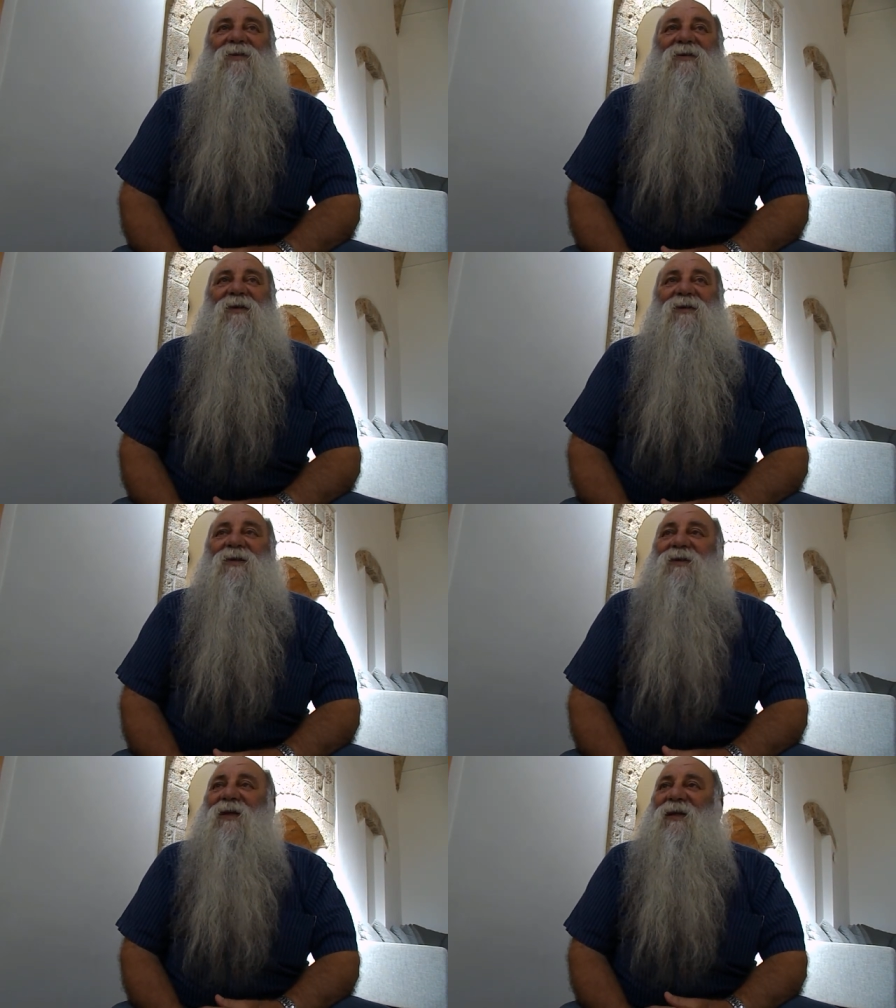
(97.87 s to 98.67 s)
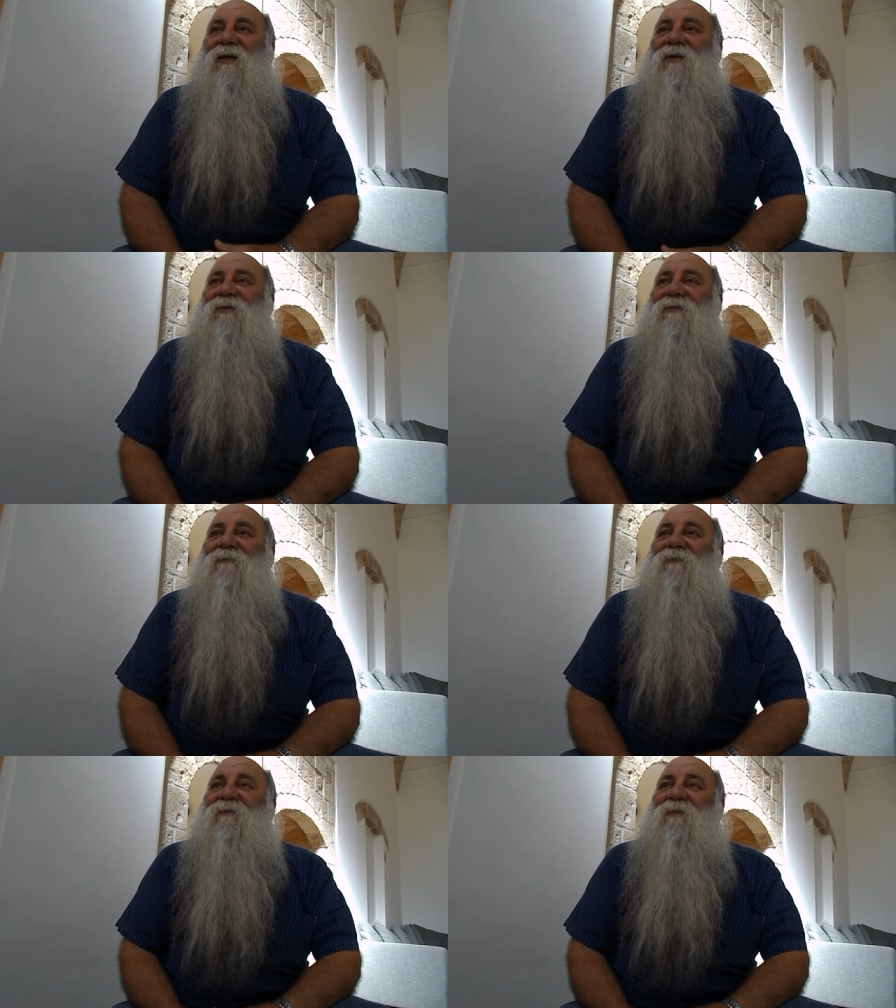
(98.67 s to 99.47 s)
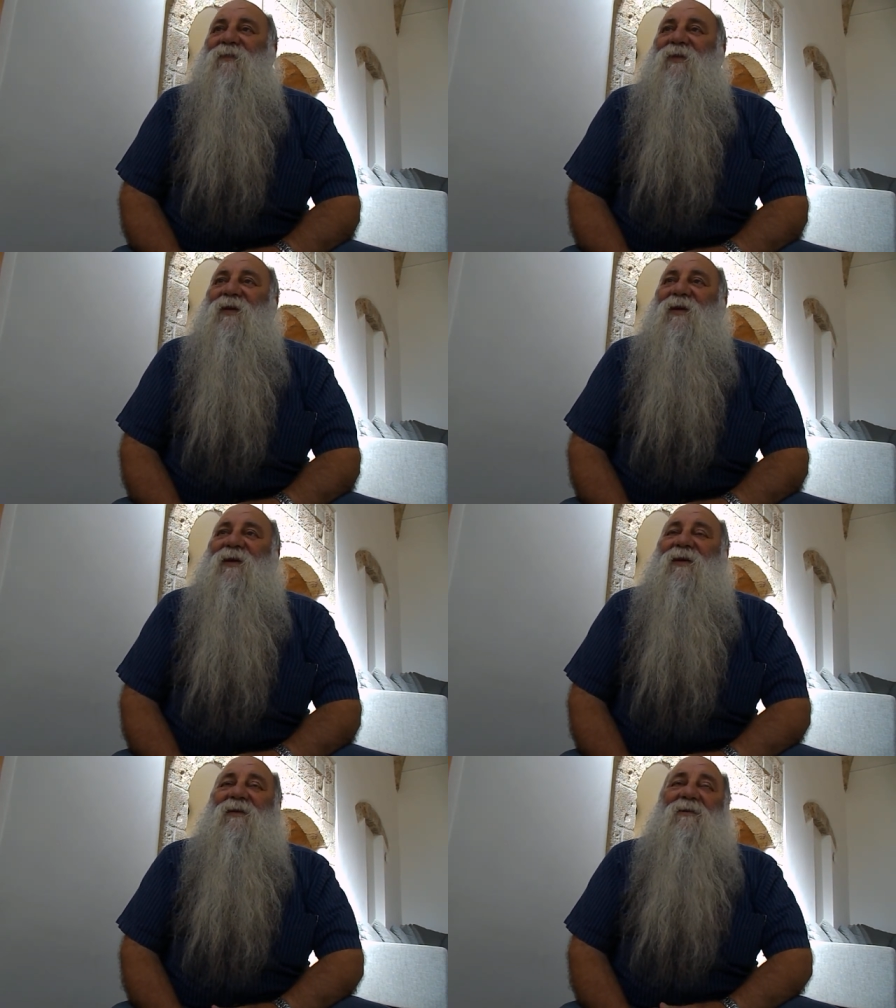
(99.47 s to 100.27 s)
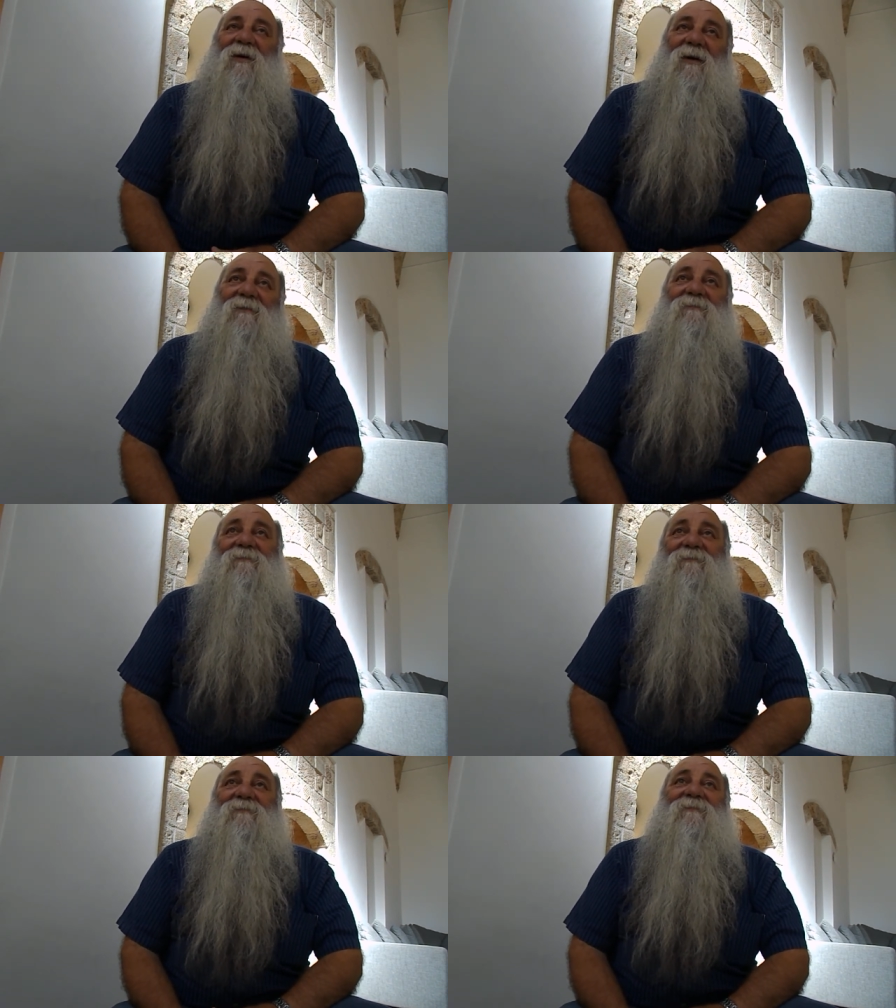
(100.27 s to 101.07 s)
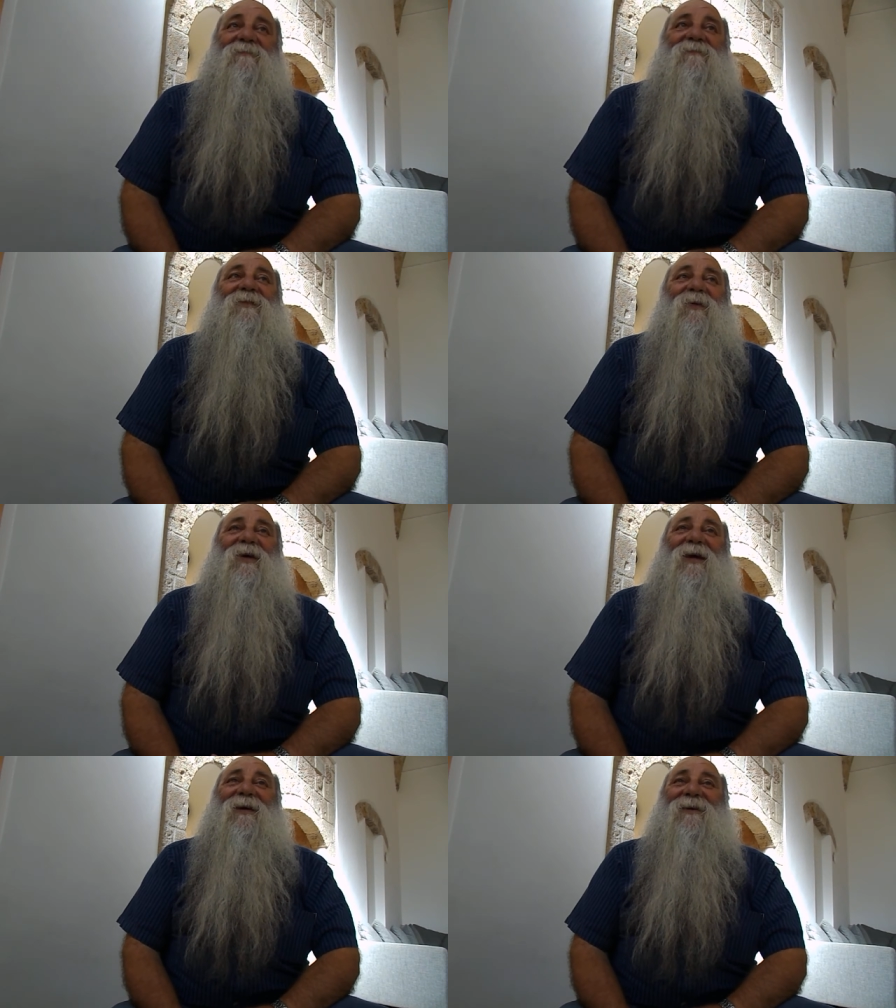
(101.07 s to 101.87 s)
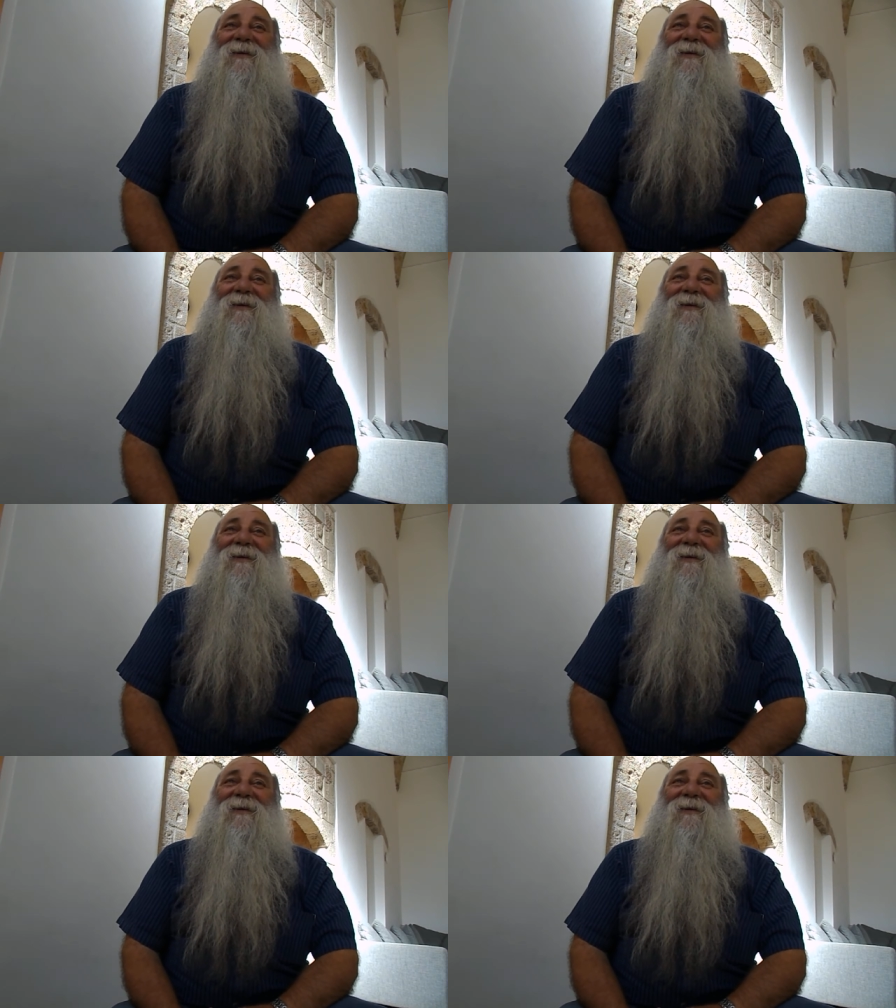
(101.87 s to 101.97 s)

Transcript: Uh, Which explains the good English. Uh, okay,